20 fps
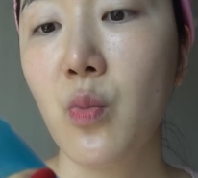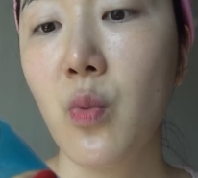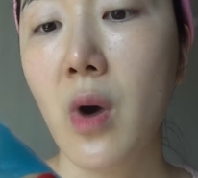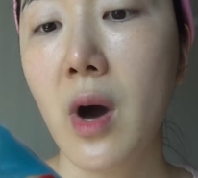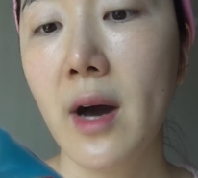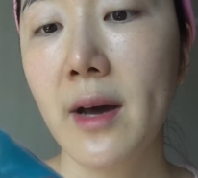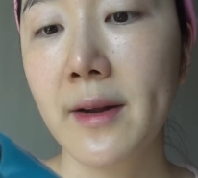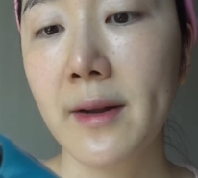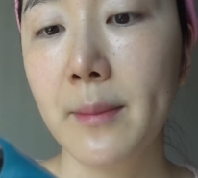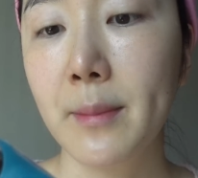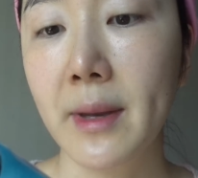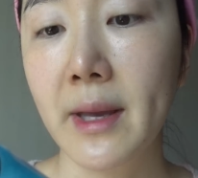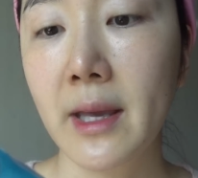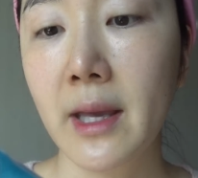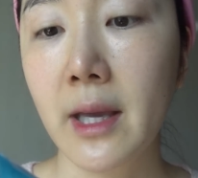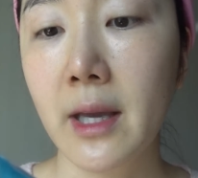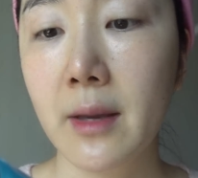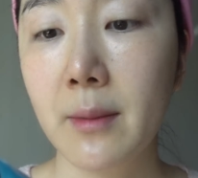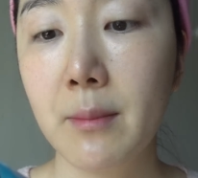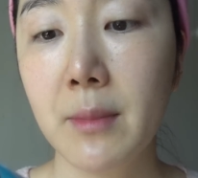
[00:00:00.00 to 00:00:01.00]
Water
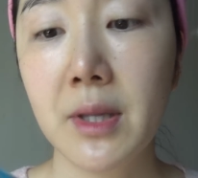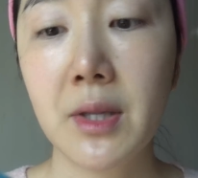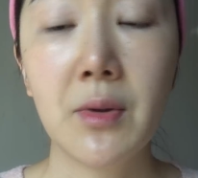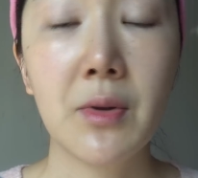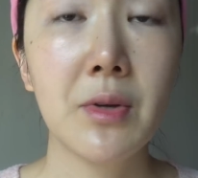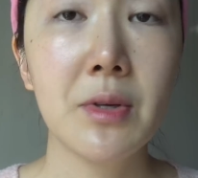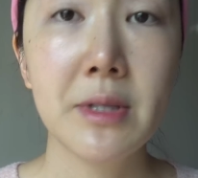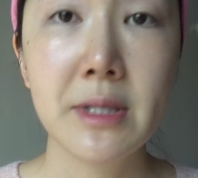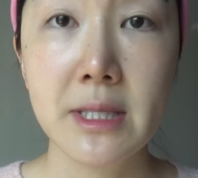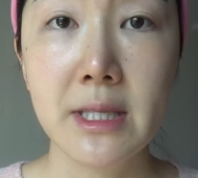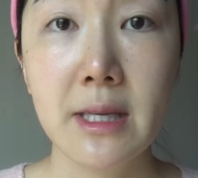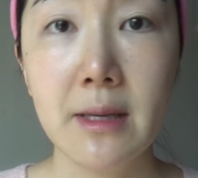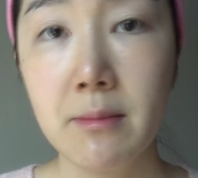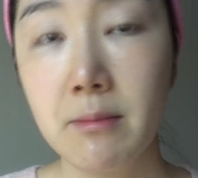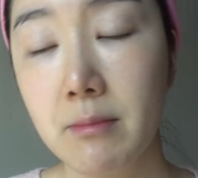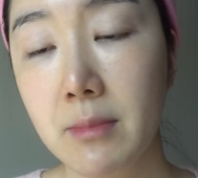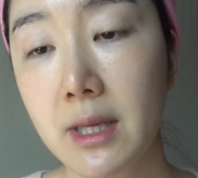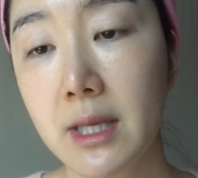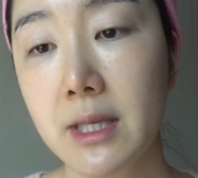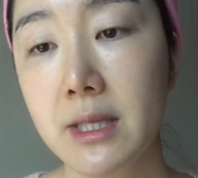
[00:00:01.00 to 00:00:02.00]
Bank Mineral
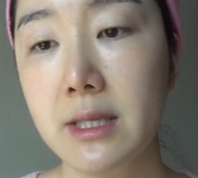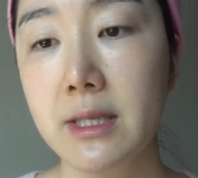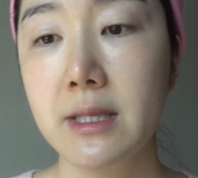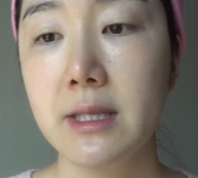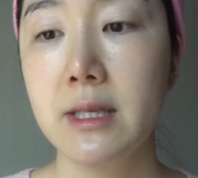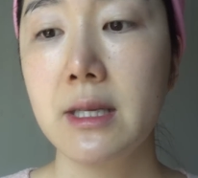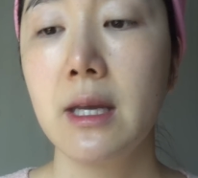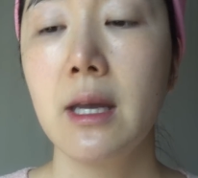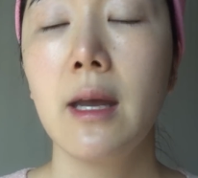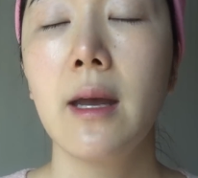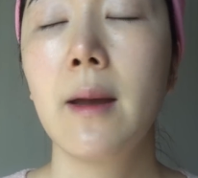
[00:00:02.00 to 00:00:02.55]
Skin Mist,